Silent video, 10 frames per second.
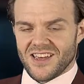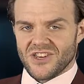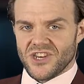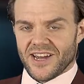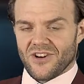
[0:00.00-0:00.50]

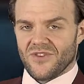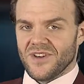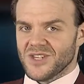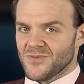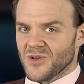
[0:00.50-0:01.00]
check out our
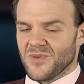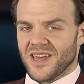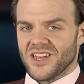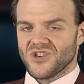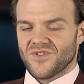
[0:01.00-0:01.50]
Facebook
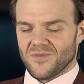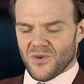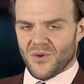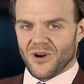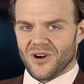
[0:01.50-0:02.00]
page for
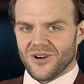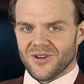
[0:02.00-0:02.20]
more.